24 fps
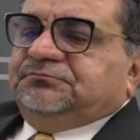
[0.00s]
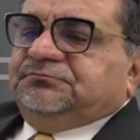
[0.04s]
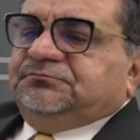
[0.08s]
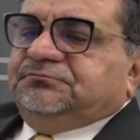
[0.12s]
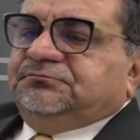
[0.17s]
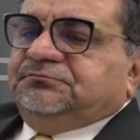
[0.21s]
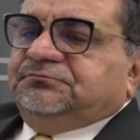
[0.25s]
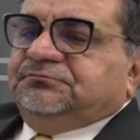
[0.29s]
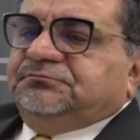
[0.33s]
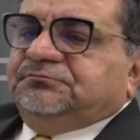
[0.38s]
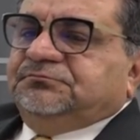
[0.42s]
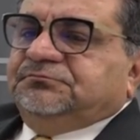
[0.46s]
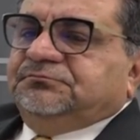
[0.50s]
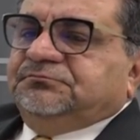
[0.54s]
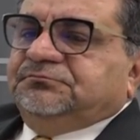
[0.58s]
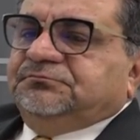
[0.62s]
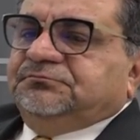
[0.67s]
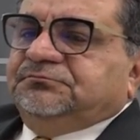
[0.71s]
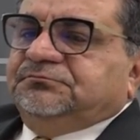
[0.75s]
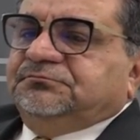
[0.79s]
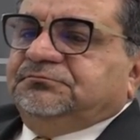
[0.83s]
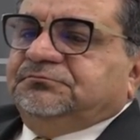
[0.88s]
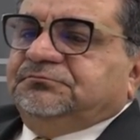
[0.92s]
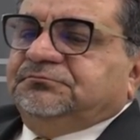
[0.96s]

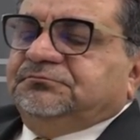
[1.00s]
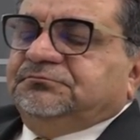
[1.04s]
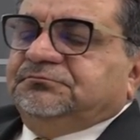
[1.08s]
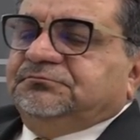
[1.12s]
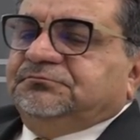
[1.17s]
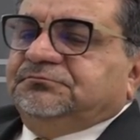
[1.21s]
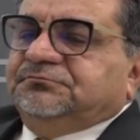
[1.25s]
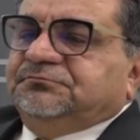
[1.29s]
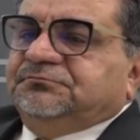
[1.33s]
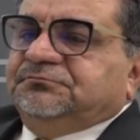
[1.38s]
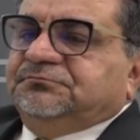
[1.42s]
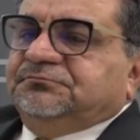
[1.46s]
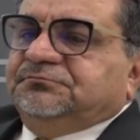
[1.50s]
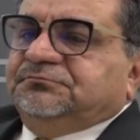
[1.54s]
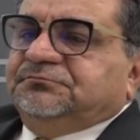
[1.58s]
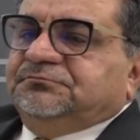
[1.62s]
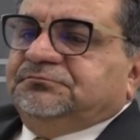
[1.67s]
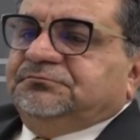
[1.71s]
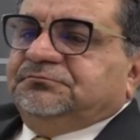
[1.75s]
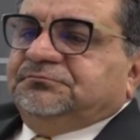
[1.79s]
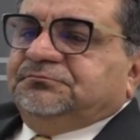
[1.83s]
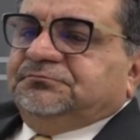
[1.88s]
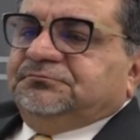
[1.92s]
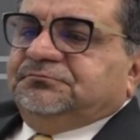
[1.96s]

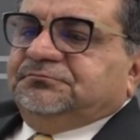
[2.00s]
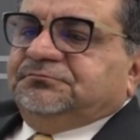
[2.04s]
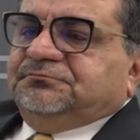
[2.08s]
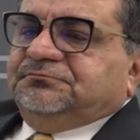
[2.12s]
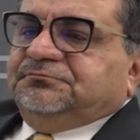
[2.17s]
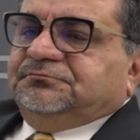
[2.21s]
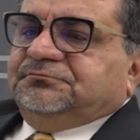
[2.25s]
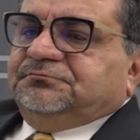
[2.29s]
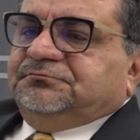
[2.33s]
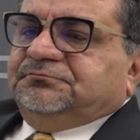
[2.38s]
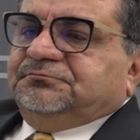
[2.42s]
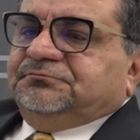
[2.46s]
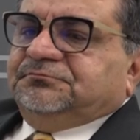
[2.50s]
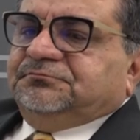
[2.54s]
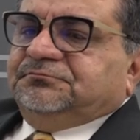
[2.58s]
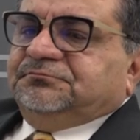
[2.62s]
Nothing is said.